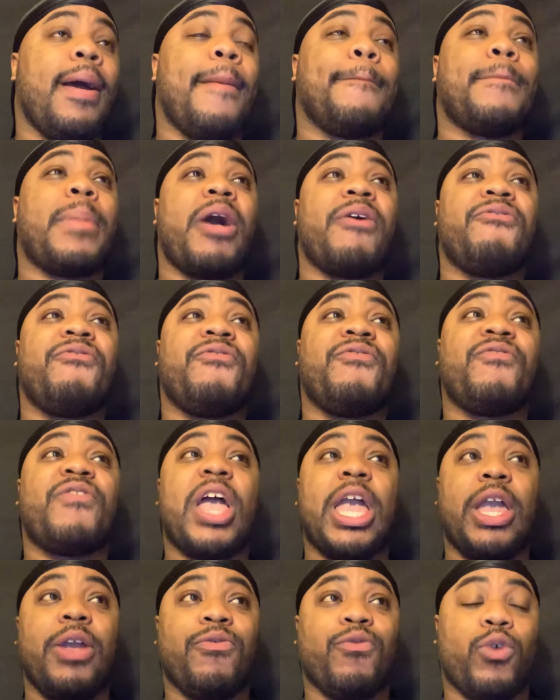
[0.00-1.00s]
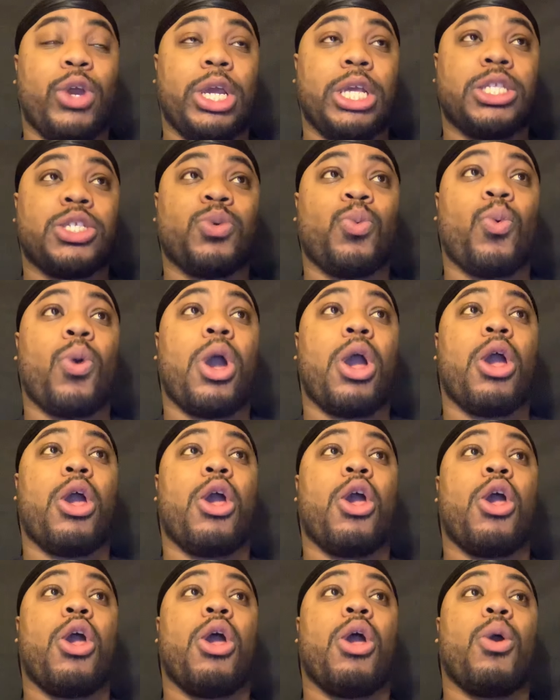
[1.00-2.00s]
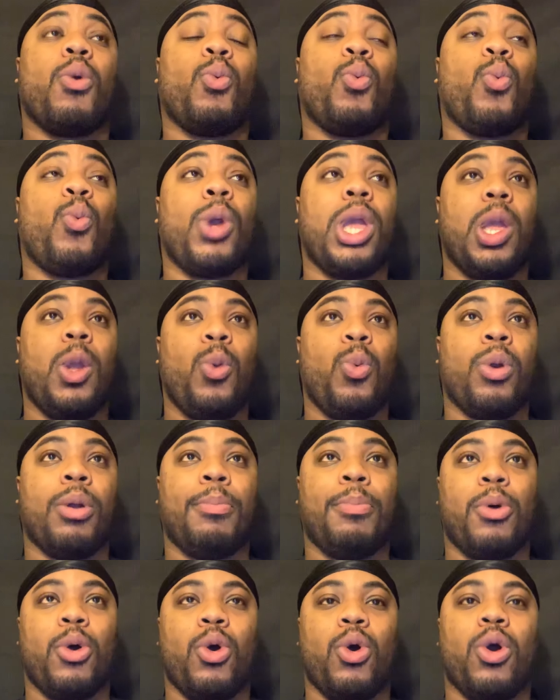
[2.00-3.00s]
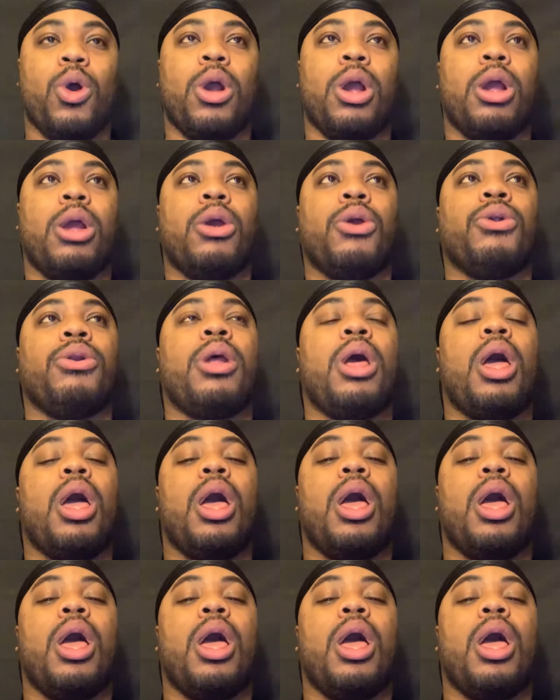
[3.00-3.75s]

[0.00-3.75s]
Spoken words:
My favorites were We Were Born.